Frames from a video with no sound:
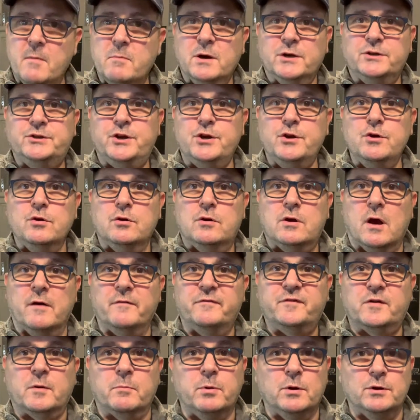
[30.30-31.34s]
much are you
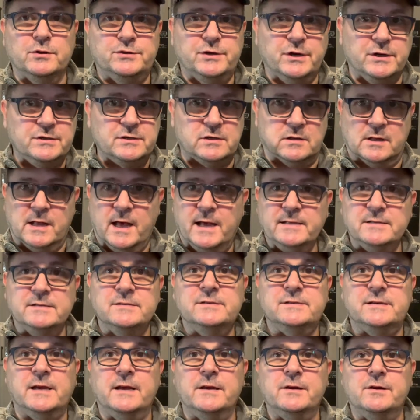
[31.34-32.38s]
comfortable just letting
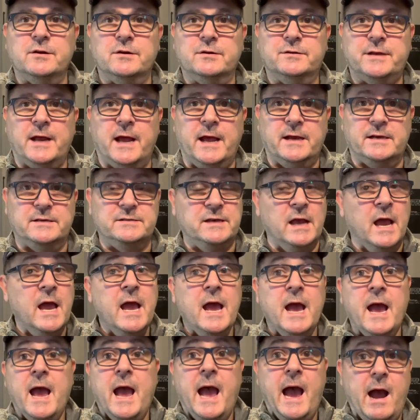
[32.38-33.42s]
sit in your tanks?
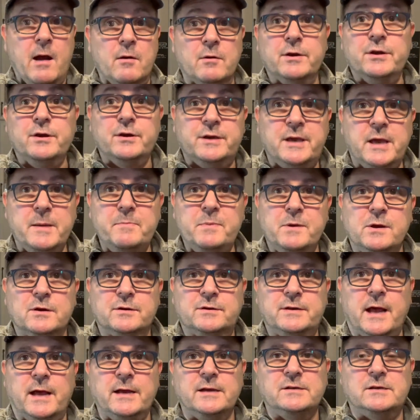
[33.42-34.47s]
How are you keeping your
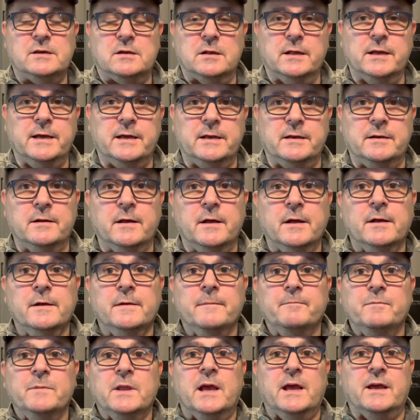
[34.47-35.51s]
tanks clean?
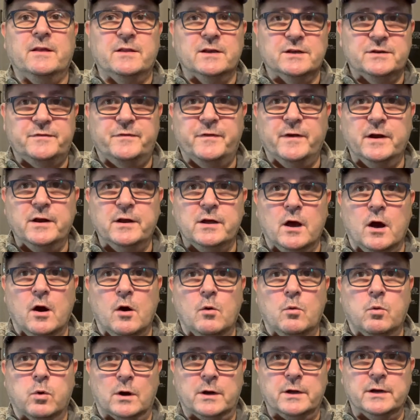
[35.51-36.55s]
In this
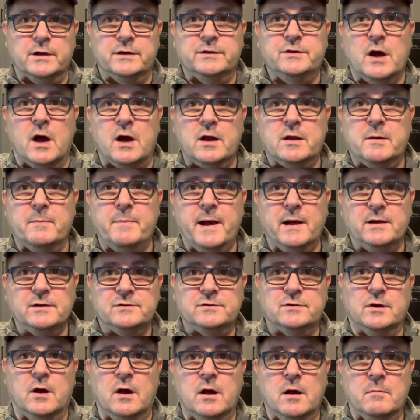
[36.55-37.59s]
video, we're going to talk about
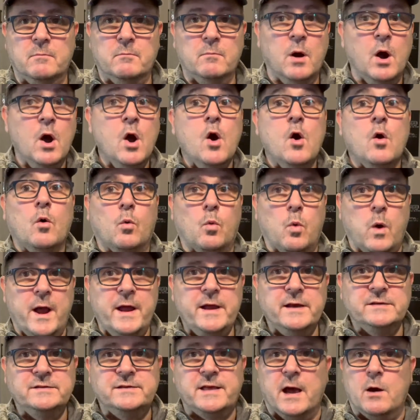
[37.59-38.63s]
some
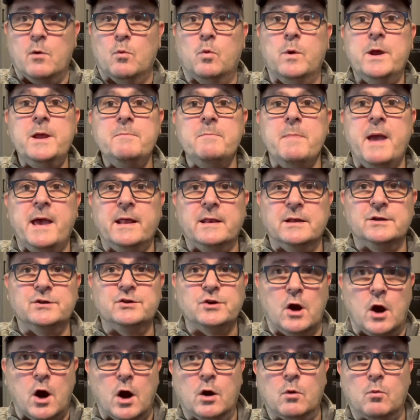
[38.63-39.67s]
ways that we manage
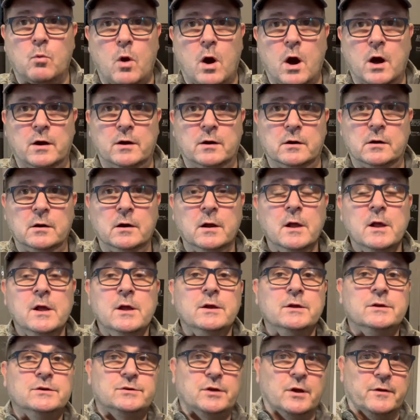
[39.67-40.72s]
our water
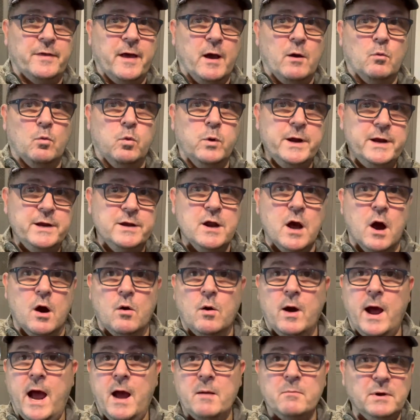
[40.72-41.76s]
so that we
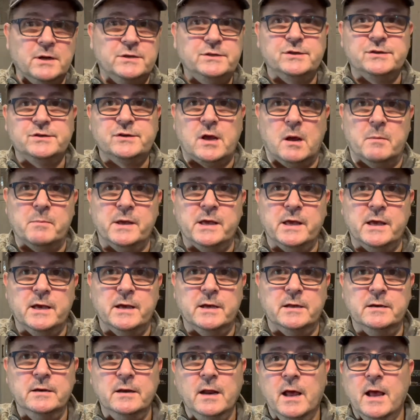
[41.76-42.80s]
know how much is coming
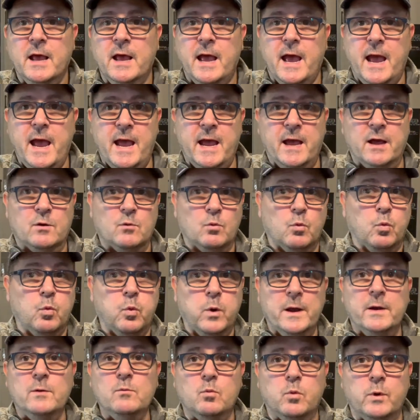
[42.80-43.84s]
in and
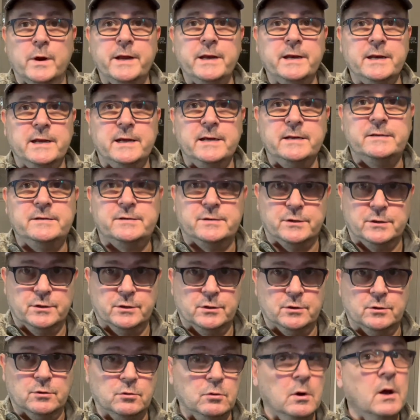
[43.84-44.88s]
when we need
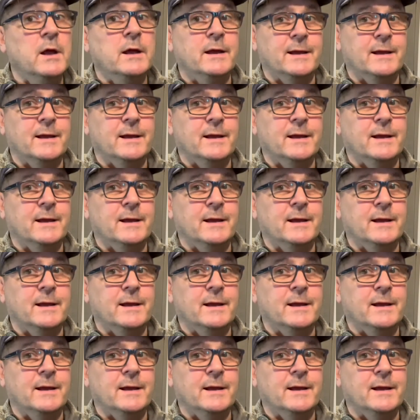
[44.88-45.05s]
to